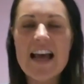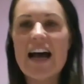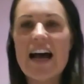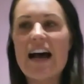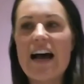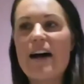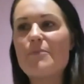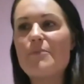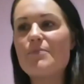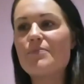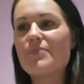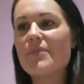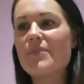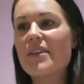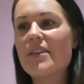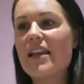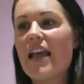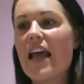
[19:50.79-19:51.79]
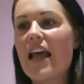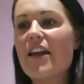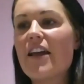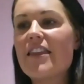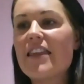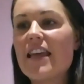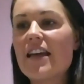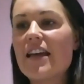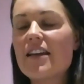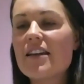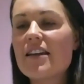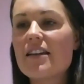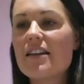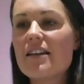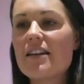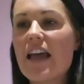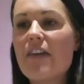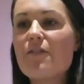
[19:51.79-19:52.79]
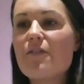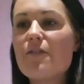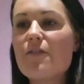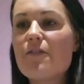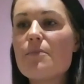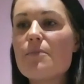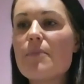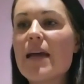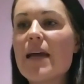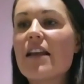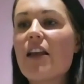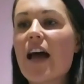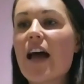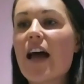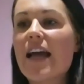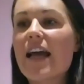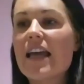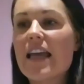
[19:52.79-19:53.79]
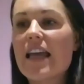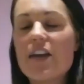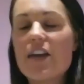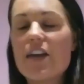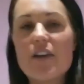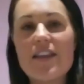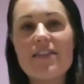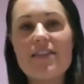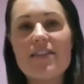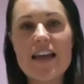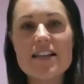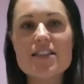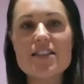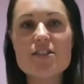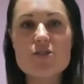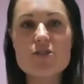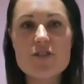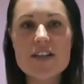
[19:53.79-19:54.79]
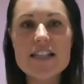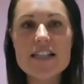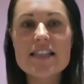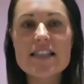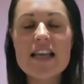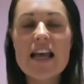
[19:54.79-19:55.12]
Um, and I think even for me, like hearing their stories